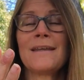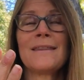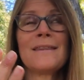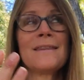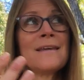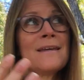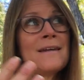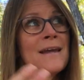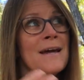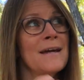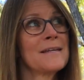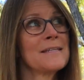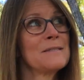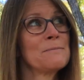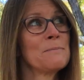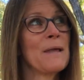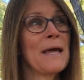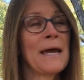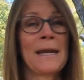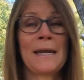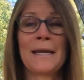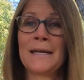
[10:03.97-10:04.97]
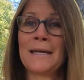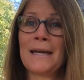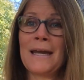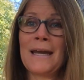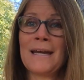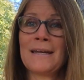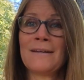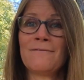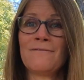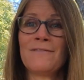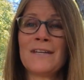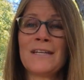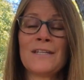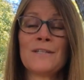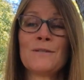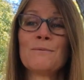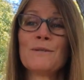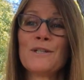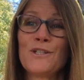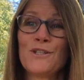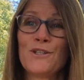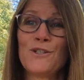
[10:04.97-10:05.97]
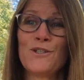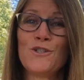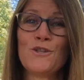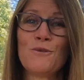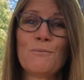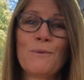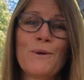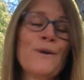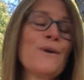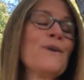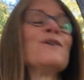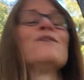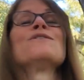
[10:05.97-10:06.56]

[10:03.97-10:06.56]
the next planet and Venus, which is Jupiter.